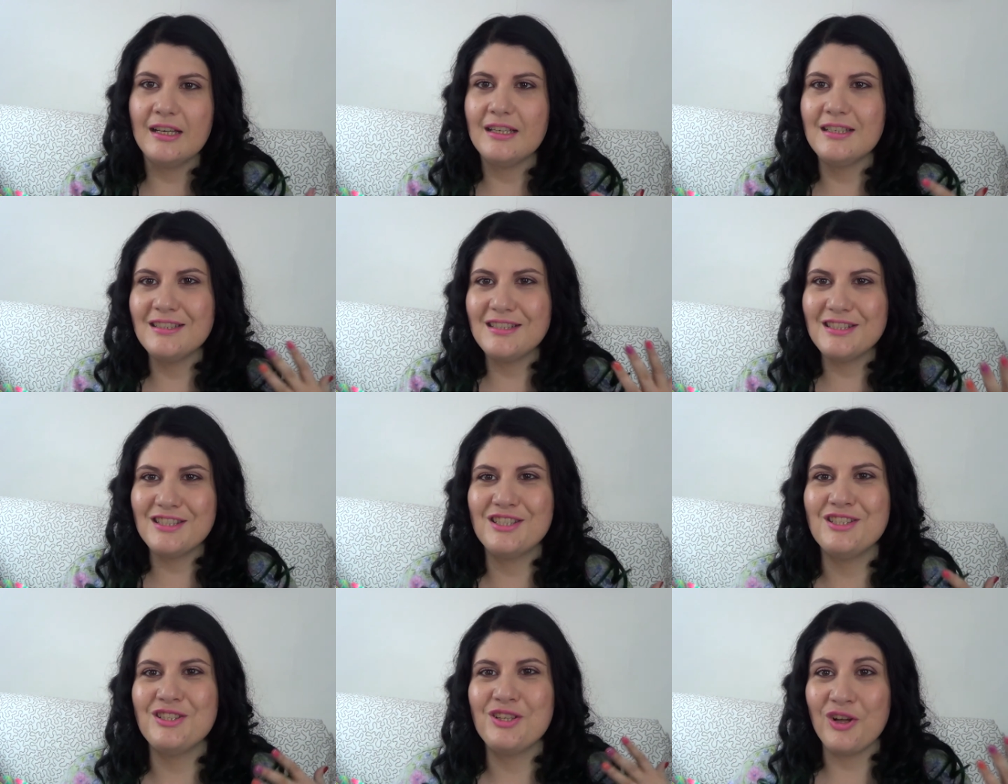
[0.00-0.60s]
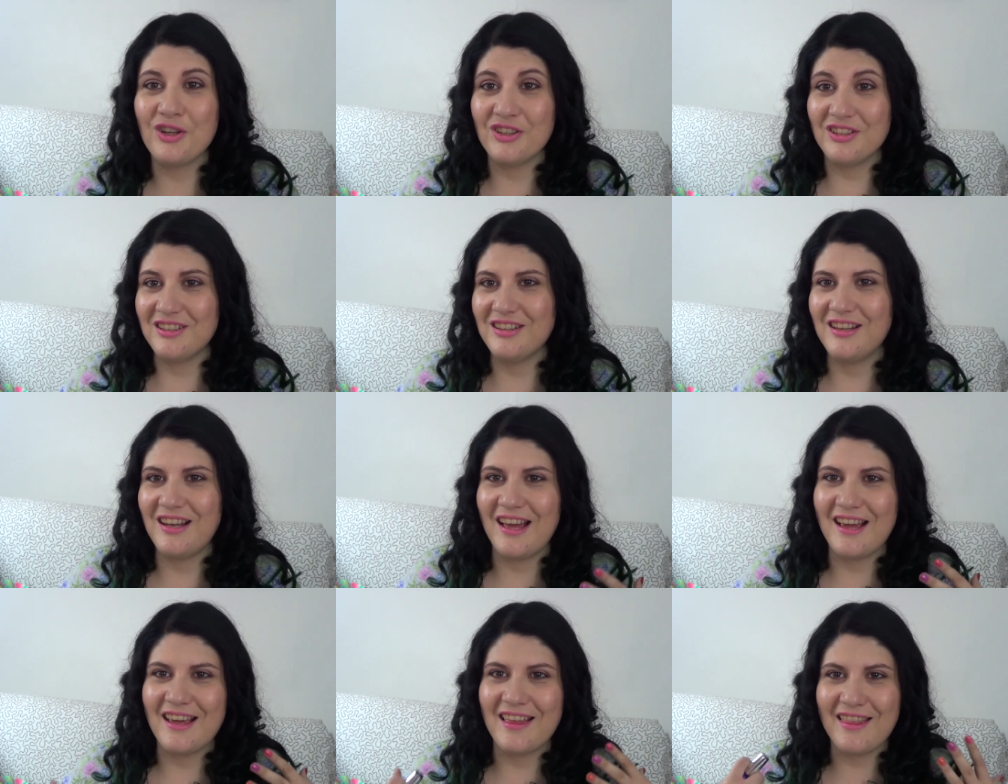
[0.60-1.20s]
it's not
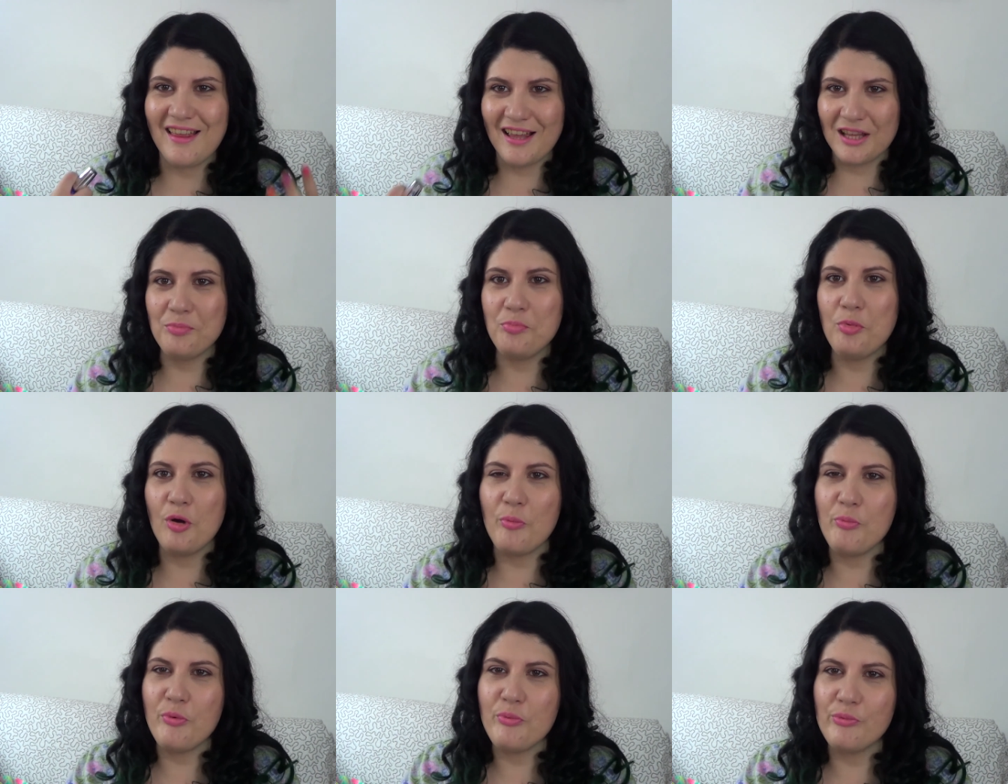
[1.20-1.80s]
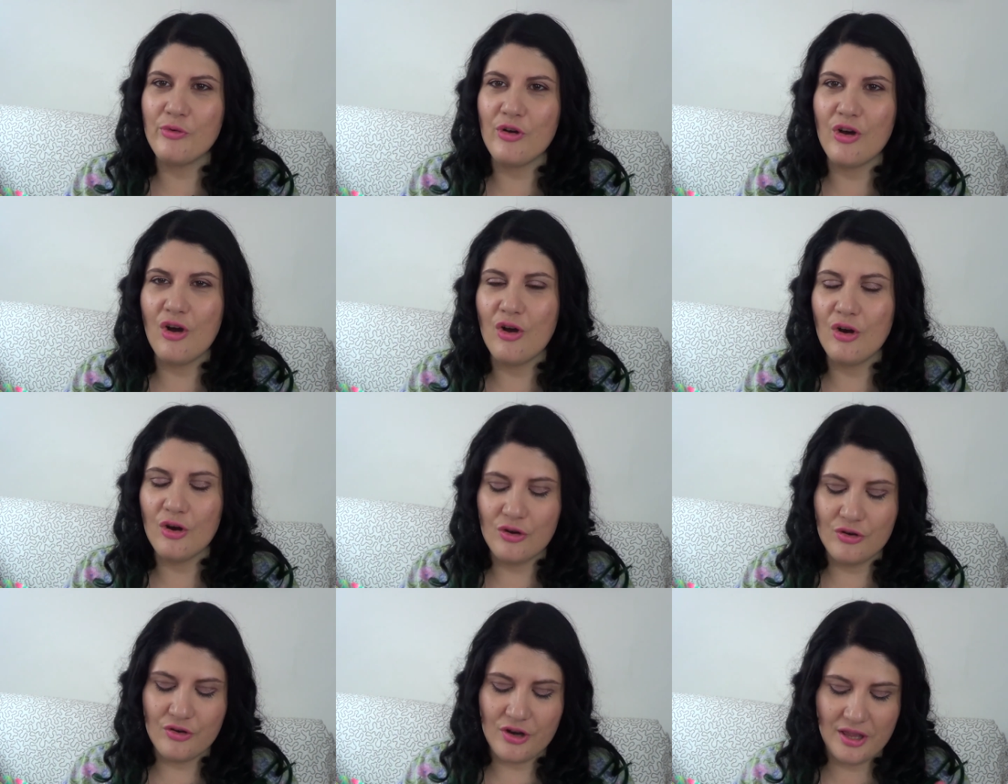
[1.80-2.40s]
like that pop of
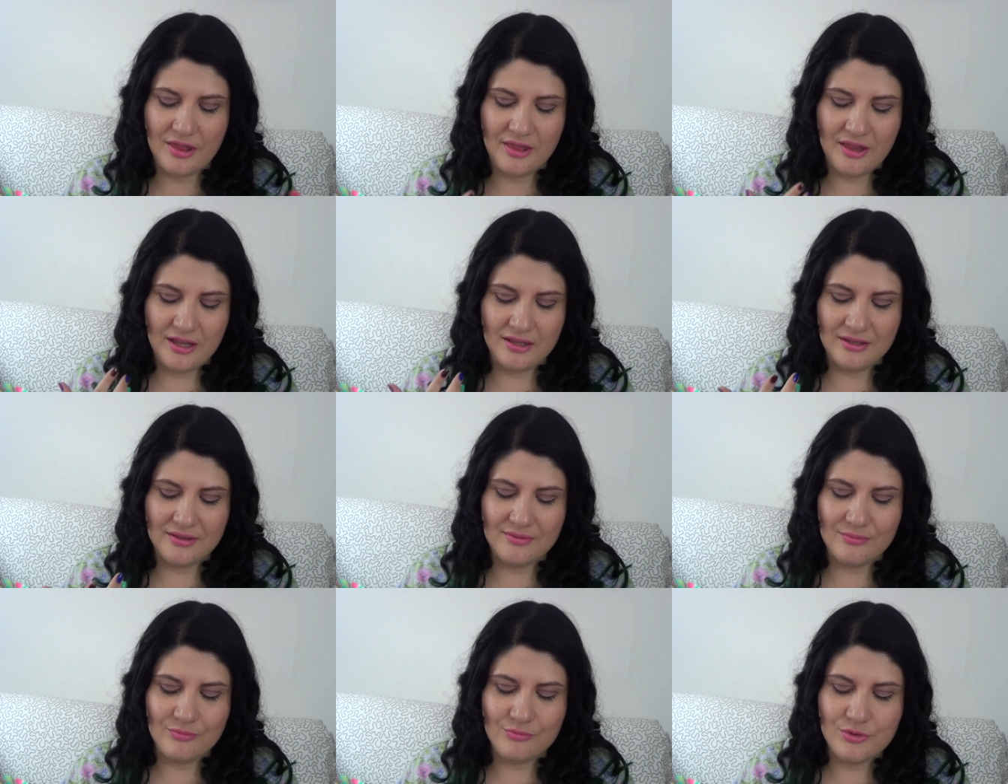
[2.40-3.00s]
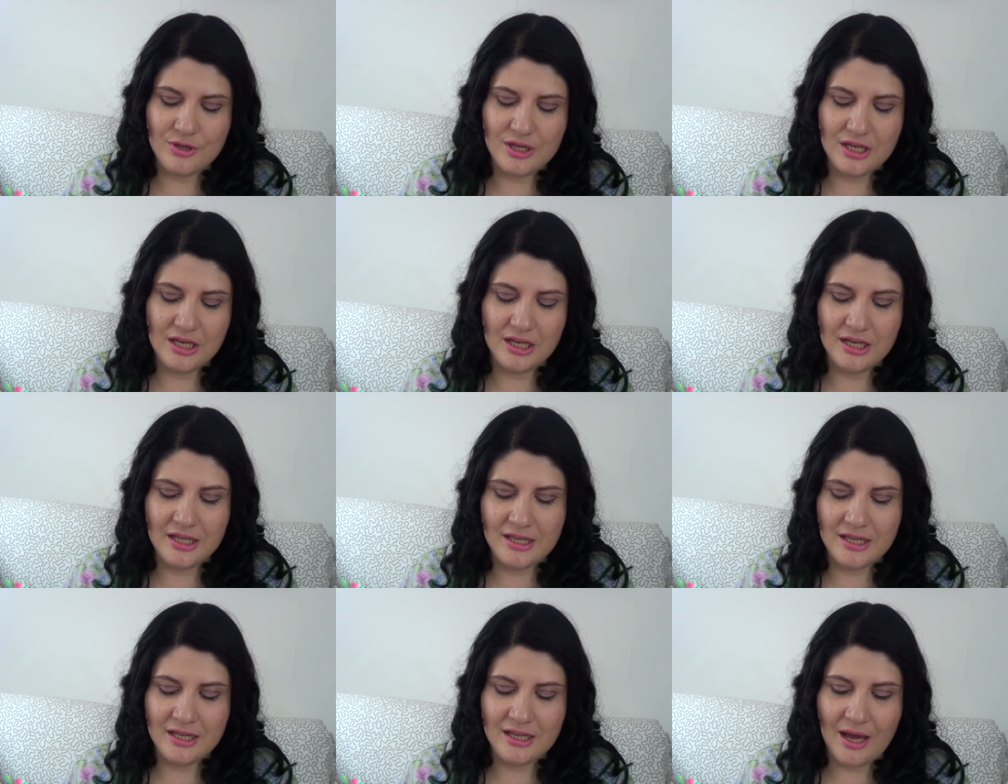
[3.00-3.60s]
color and that
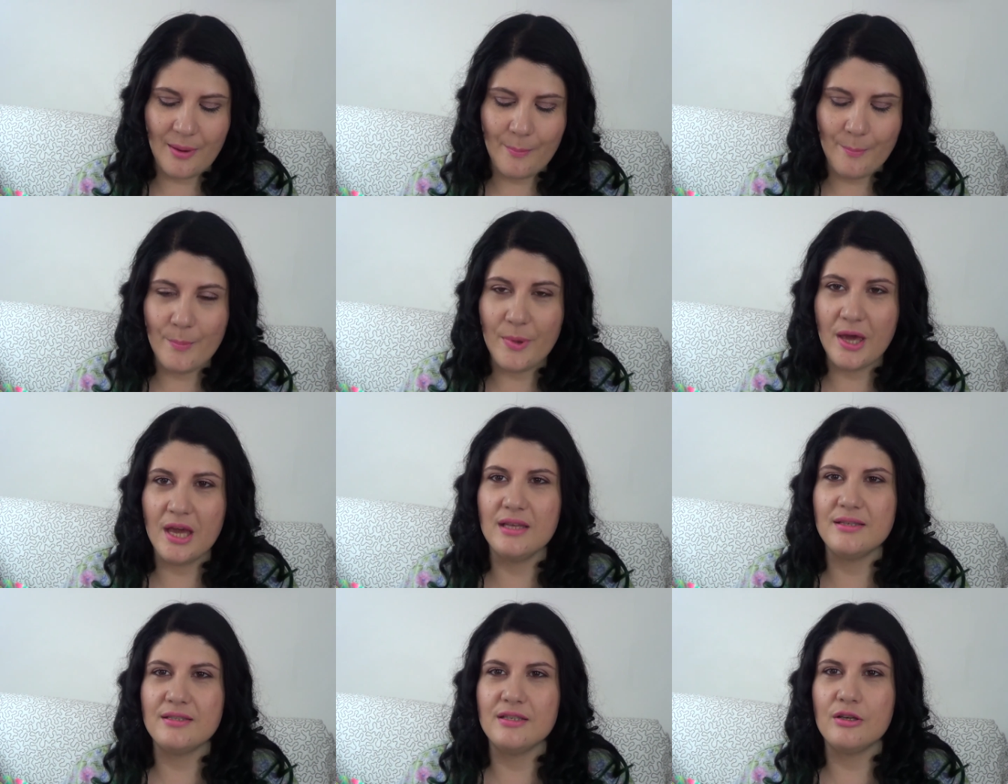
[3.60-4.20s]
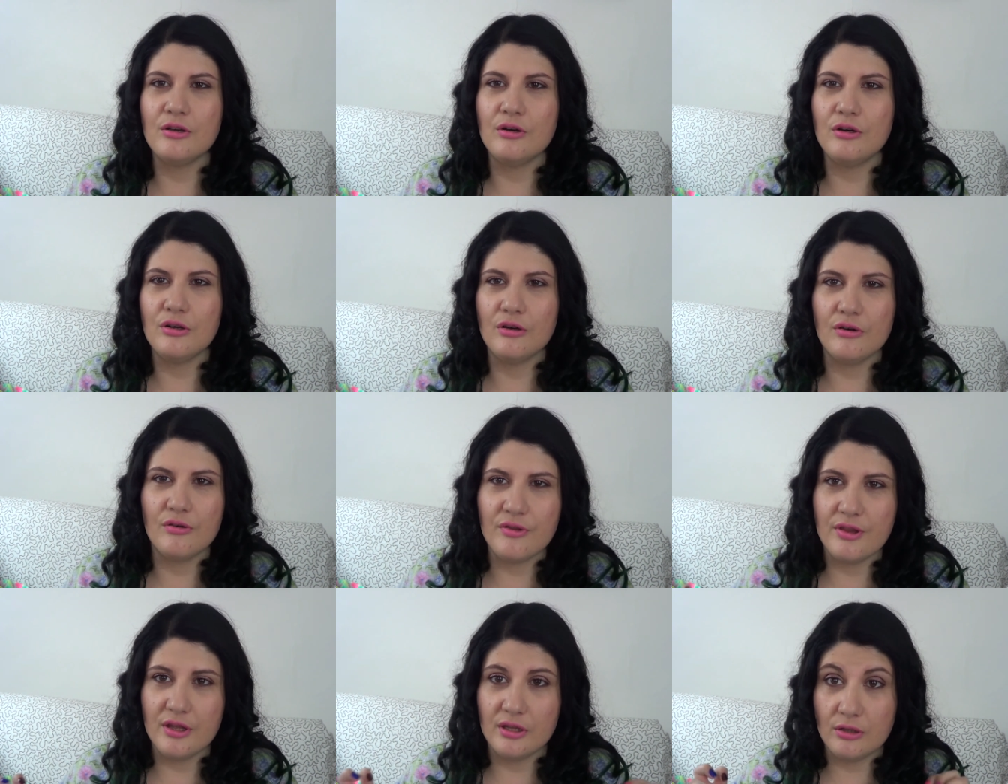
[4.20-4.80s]
really amazing
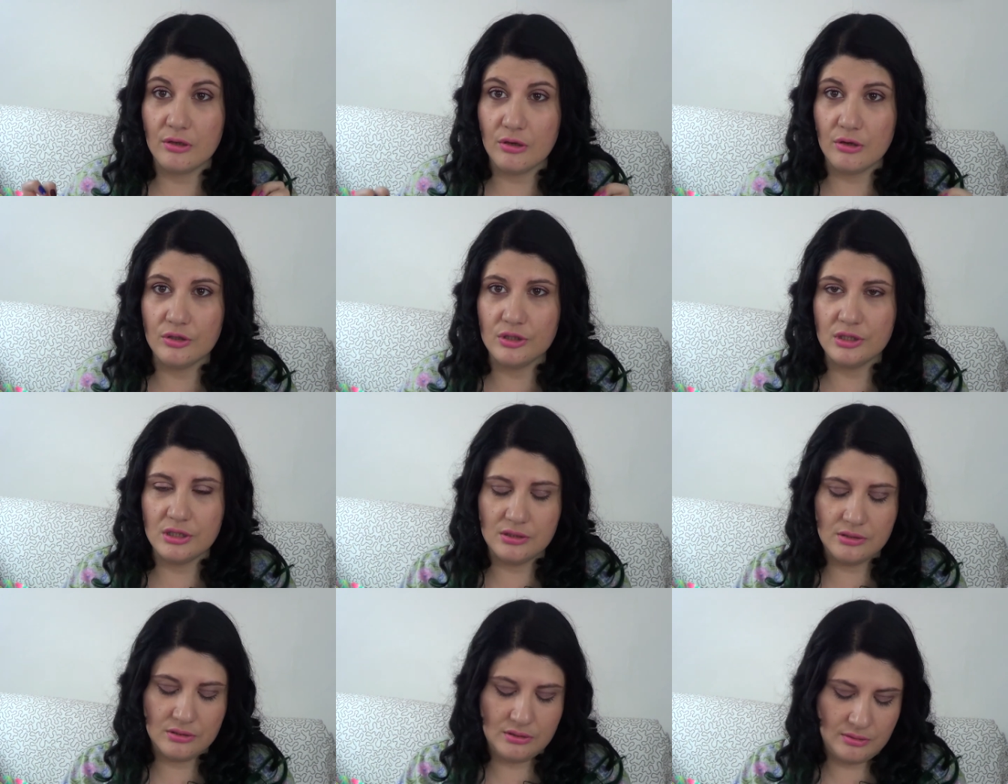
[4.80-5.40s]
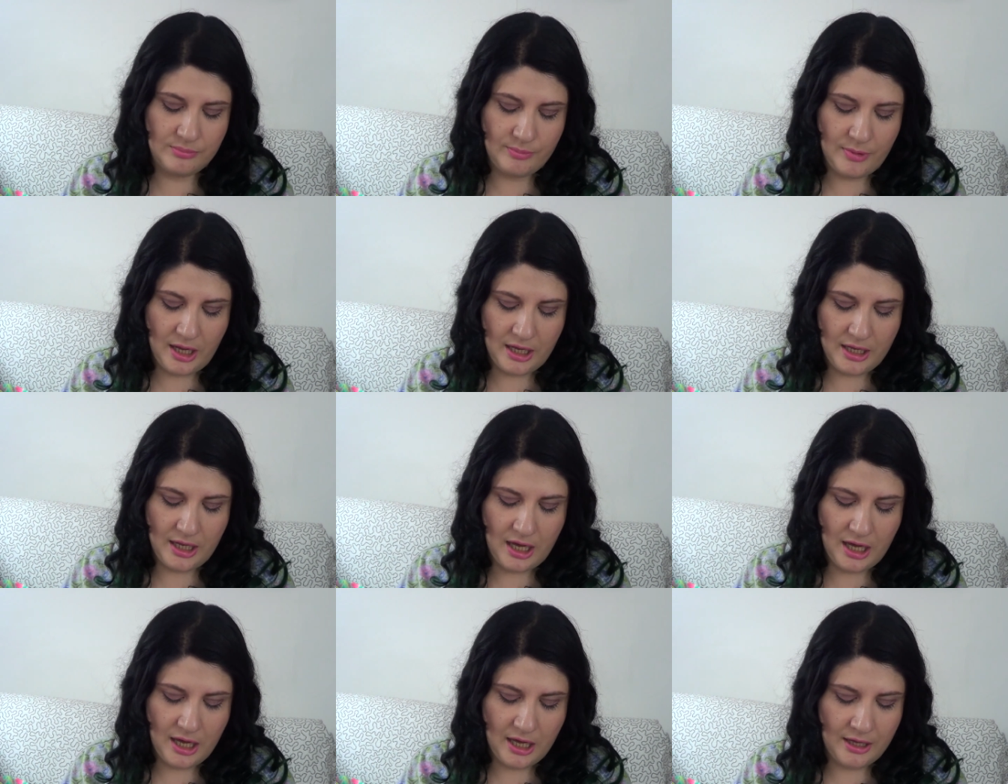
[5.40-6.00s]
color that caught
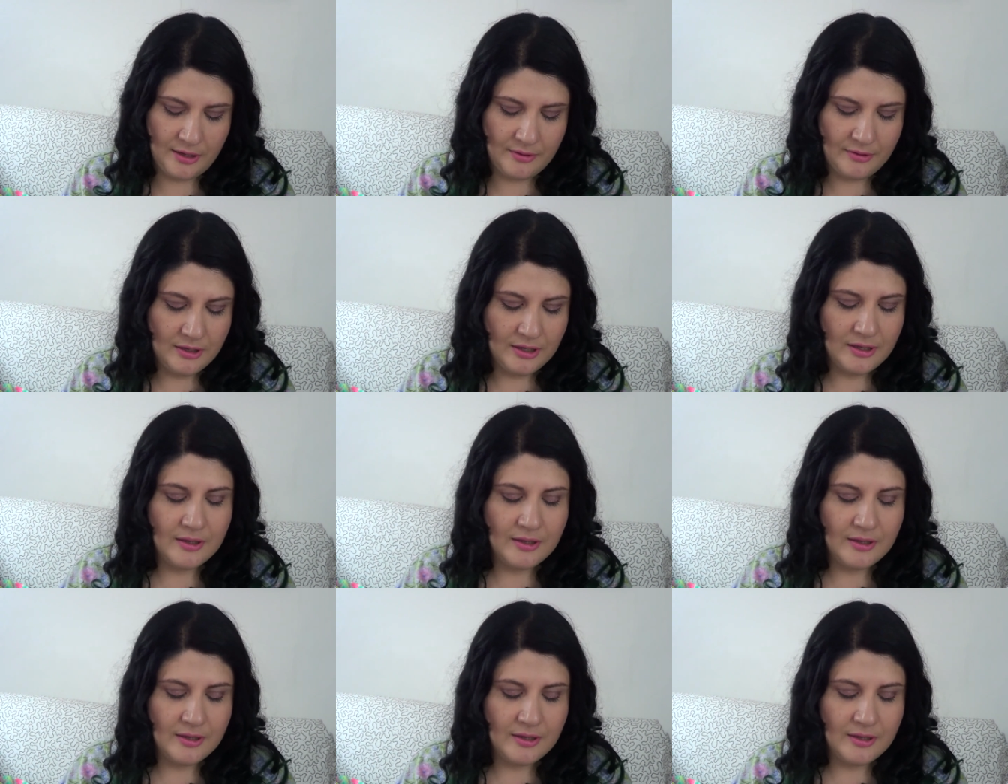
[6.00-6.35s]
my eye.